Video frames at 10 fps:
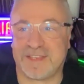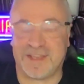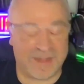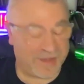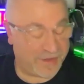
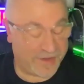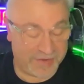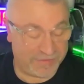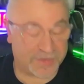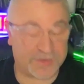I
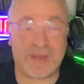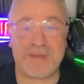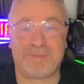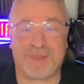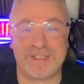have the
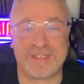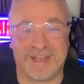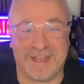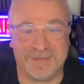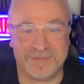great
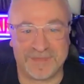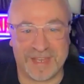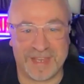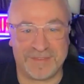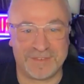pleasure
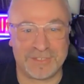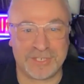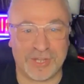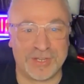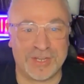to have
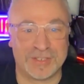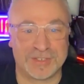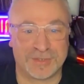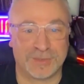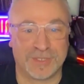John
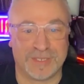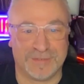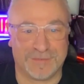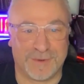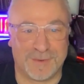
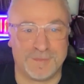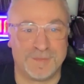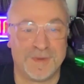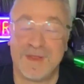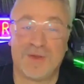Sauli
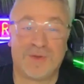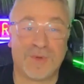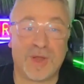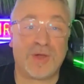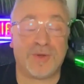from
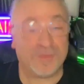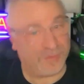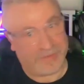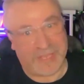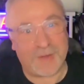
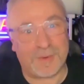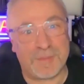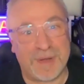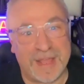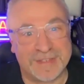Rofo. How do I
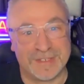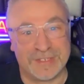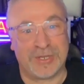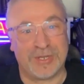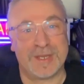pronounce
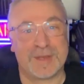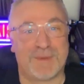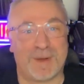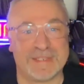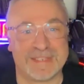it, John? You could
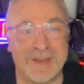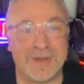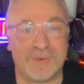probably say it.